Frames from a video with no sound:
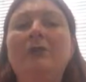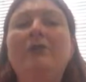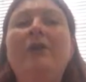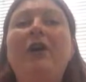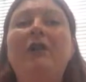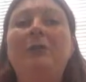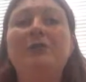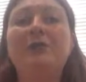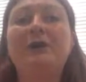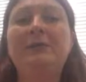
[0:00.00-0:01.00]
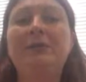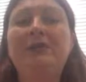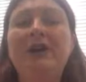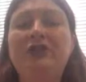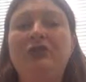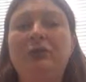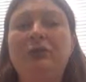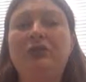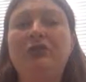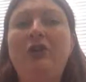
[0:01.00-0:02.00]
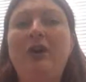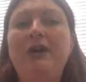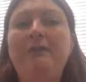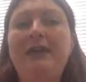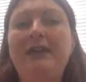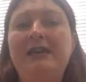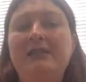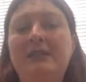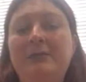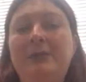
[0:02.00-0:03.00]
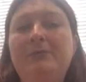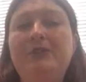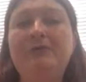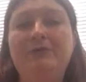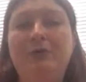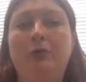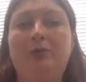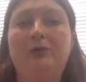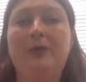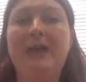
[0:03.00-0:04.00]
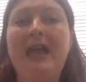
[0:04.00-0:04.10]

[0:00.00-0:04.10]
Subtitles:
referral between professionals to try and make it so that people didn't fall between the